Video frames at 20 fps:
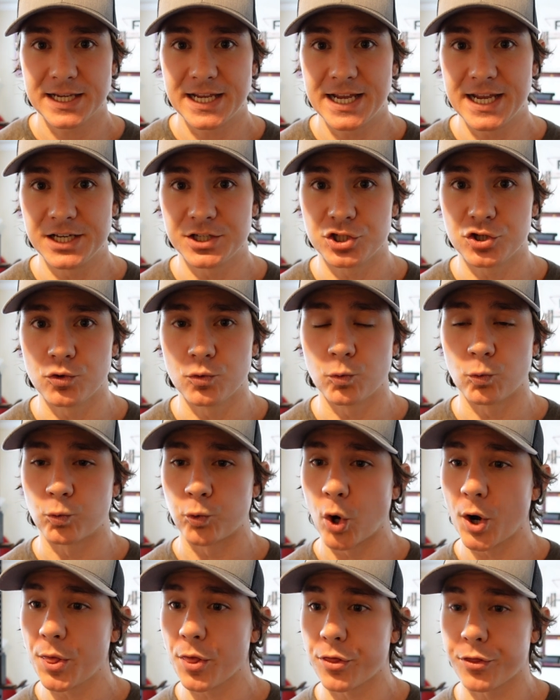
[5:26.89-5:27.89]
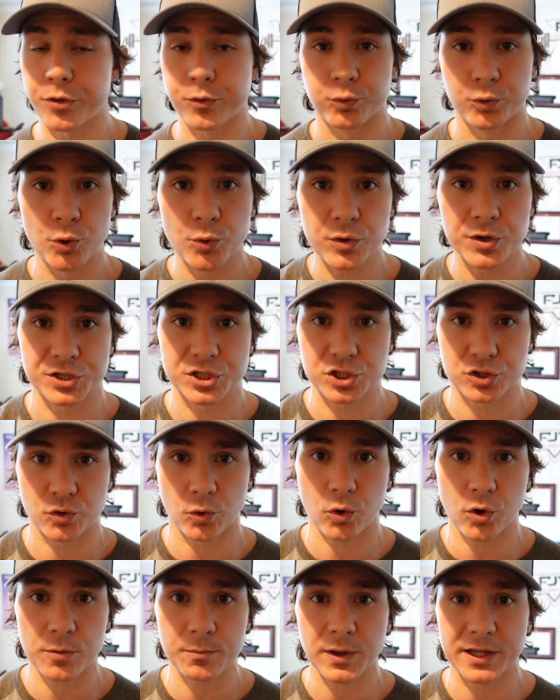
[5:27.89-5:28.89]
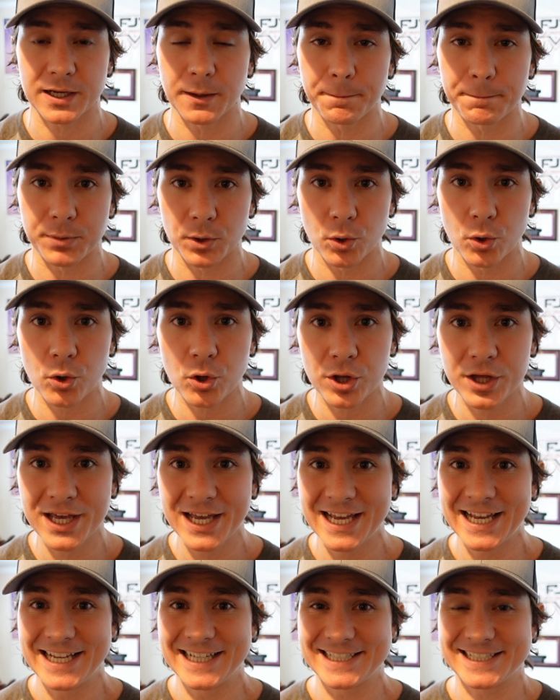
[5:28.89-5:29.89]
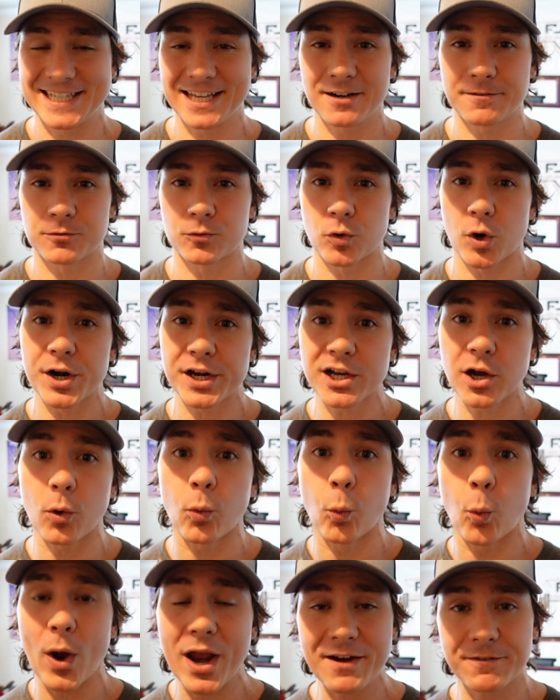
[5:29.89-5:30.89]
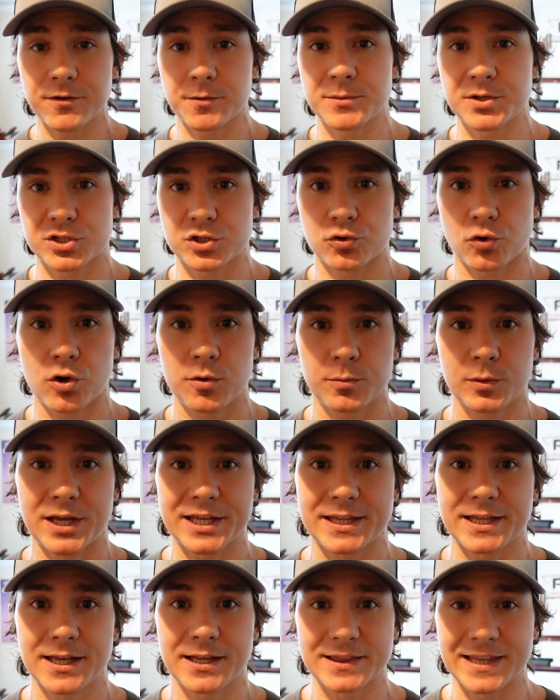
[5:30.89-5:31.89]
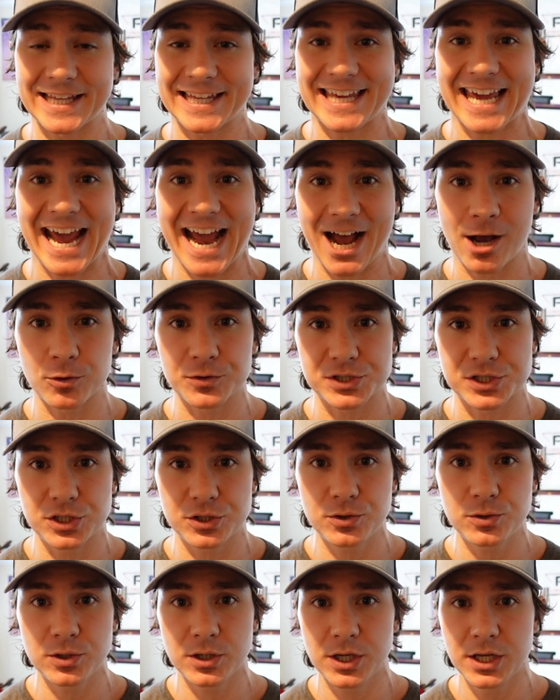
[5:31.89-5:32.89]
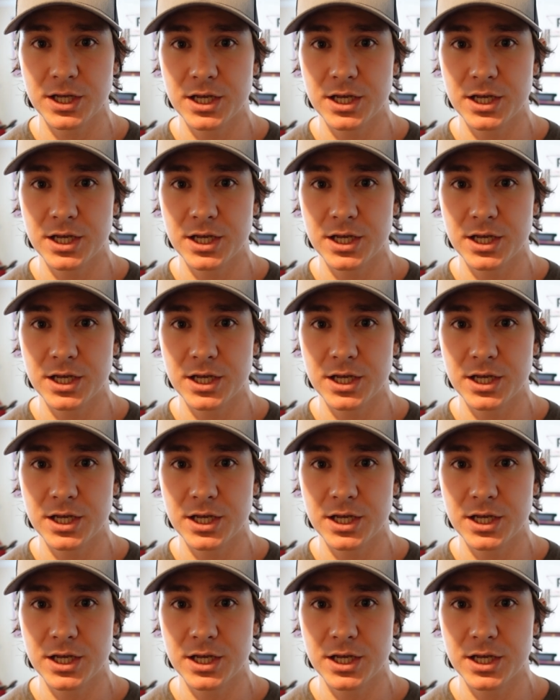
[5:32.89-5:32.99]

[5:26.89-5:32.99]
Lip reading: and you run through the storm like a bull instead of running away from the storm like cows do.